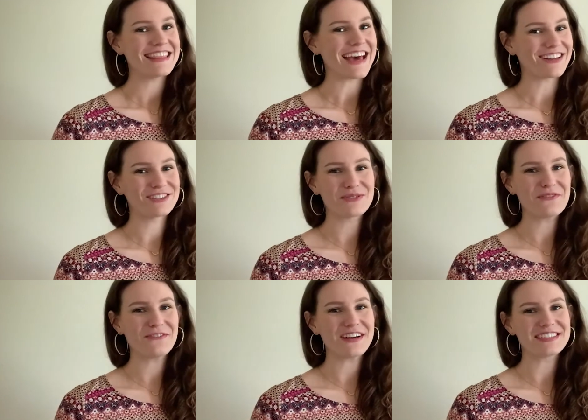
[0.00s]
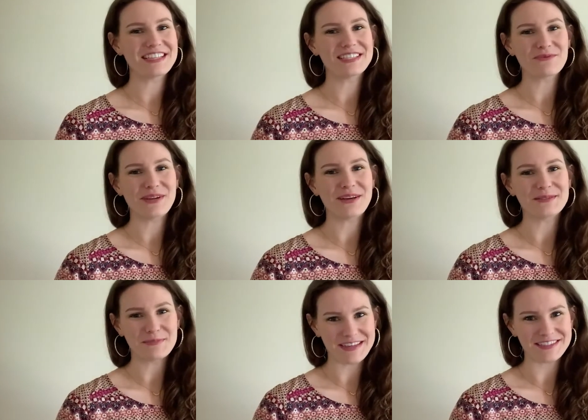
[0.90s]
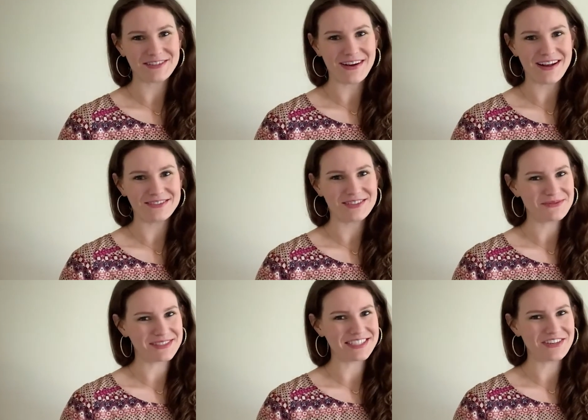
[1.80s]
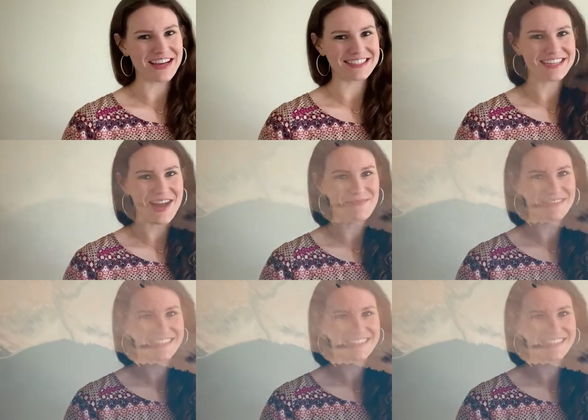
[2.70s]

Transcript: That'll do it for us this week on SpaceToGround. We'll see you next time.